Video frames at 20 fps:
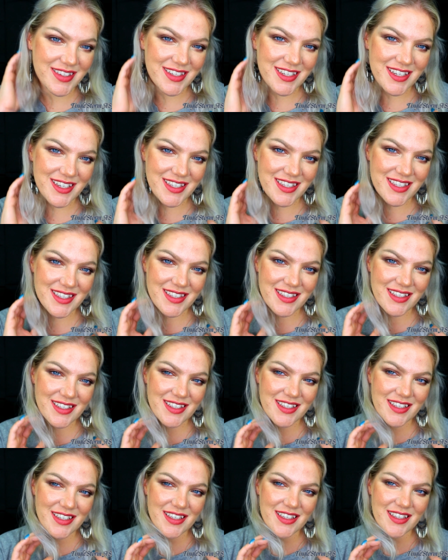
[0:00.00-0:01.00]
just
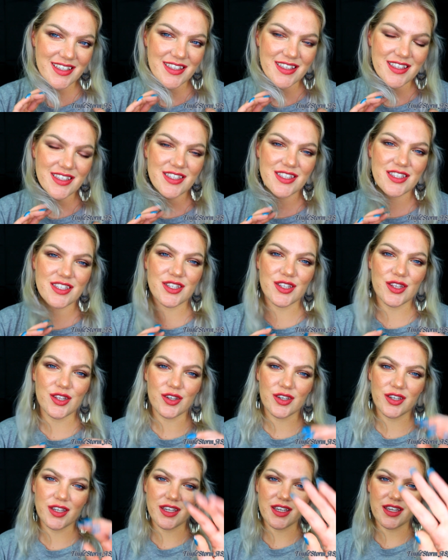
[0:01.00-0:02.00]
to
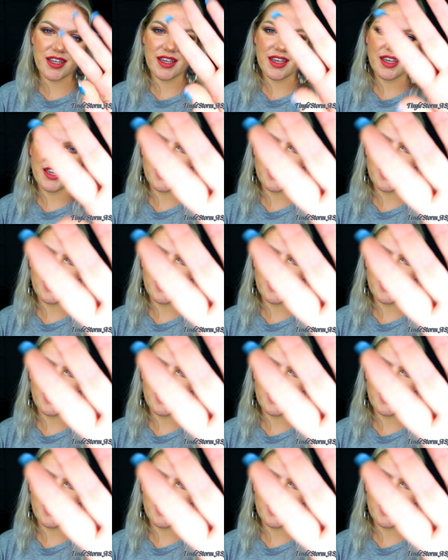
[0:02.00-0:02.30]
look